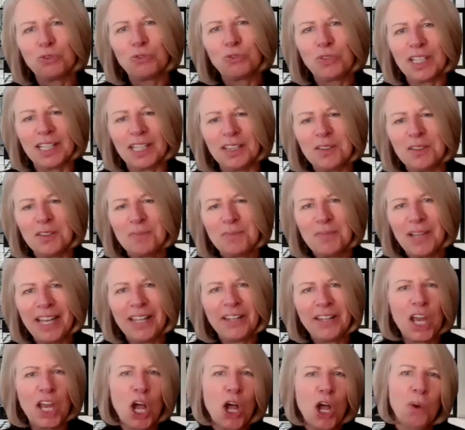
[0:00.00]
to fill.
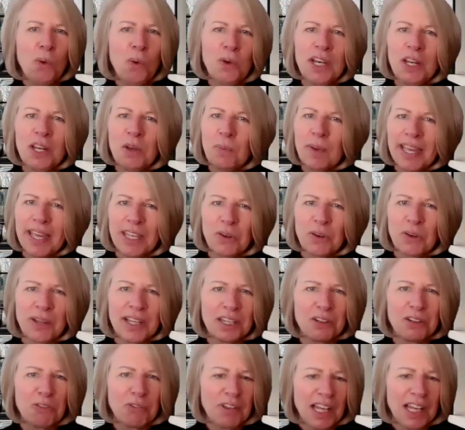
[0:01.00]
And the only way you
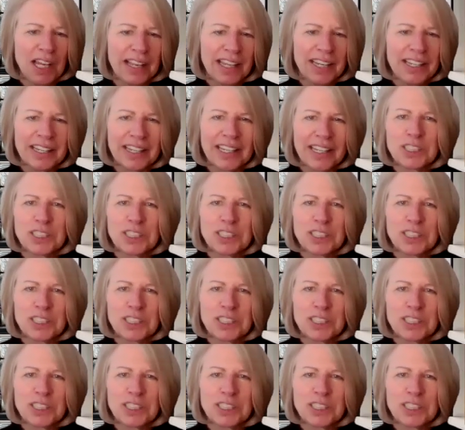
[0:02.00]
can fill it